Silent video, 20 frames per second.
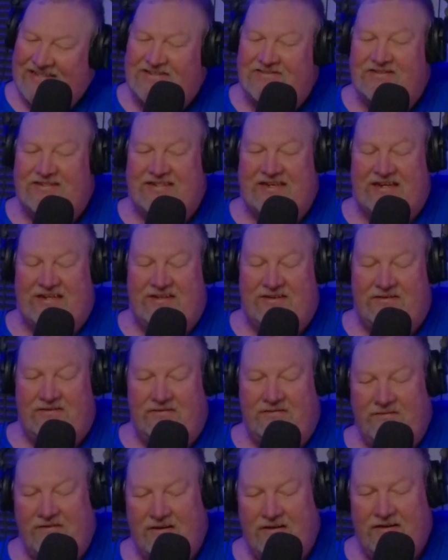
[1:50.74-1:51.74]
Center
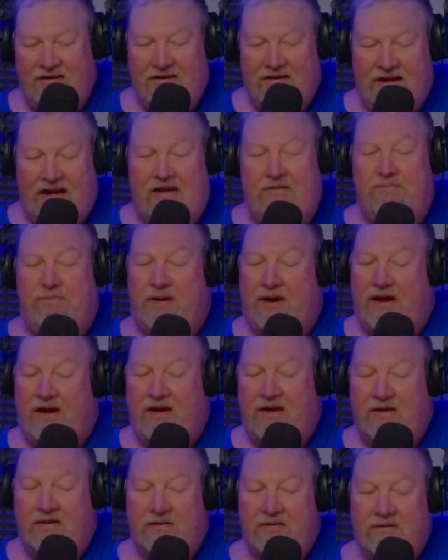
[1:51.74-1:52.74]
in
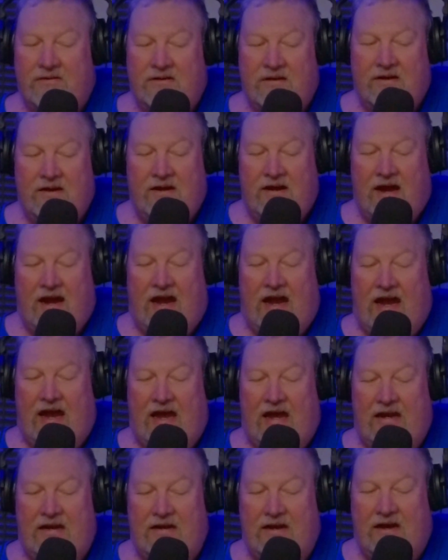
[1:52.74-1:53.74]
pink,
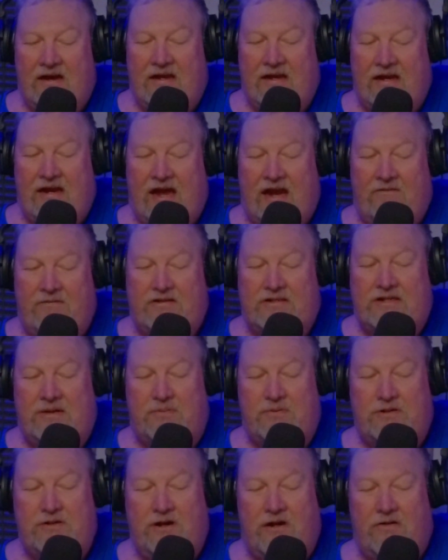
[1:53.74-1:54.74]
and they had a
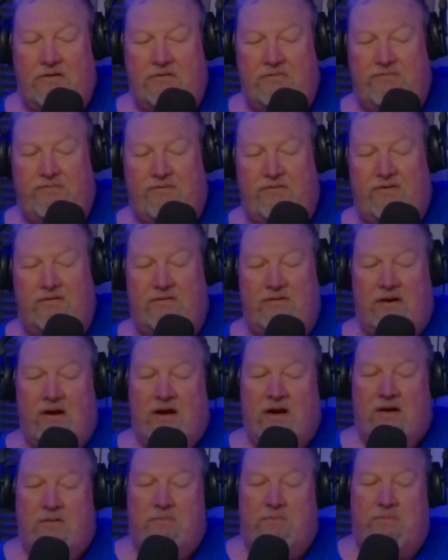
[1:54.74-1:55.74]
reception for
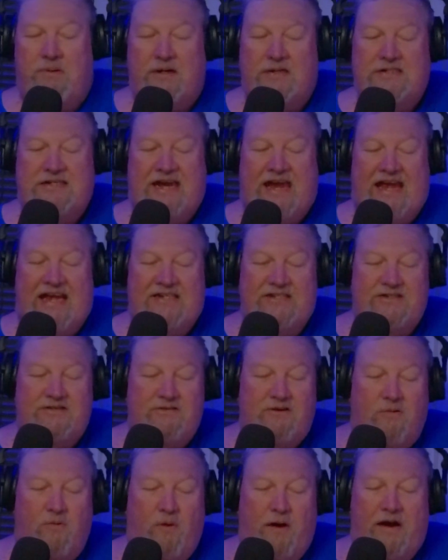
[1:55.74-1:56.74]
Breast
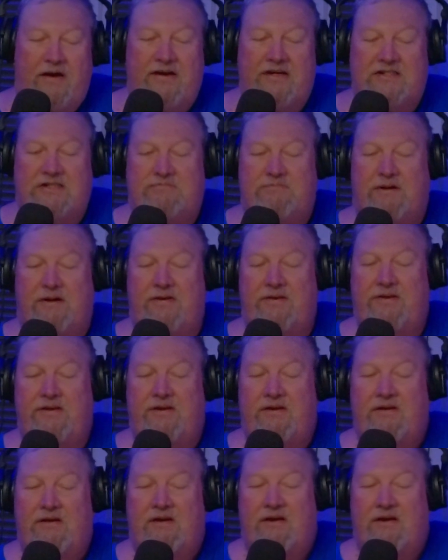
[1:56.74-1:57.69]
Cancer Awareness Month.